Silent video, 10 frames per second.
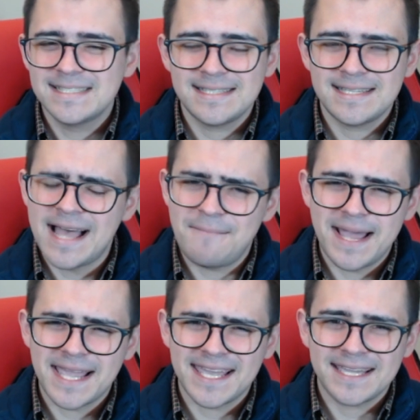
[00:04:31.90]
Not my
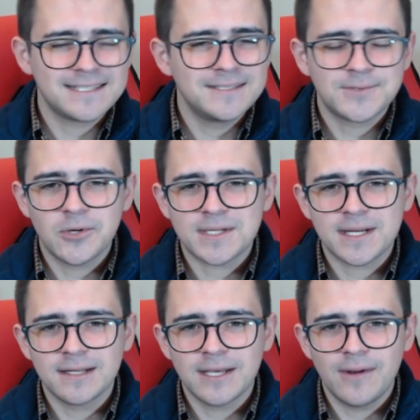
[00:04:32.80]
kink,
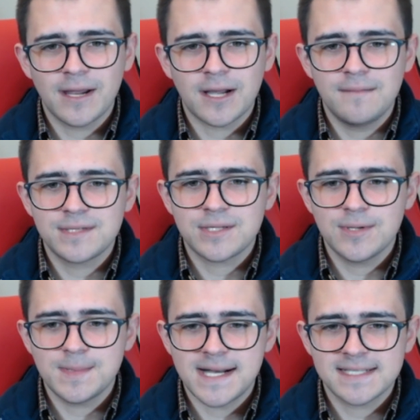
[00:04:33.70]
unfortunately, when it comes to
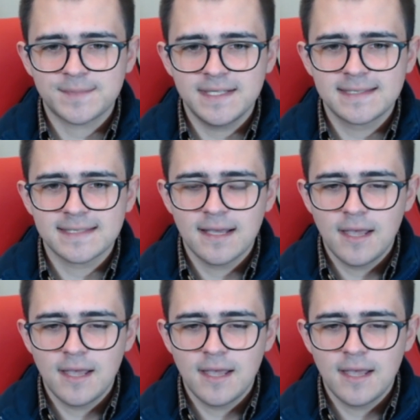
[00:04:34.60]
investments.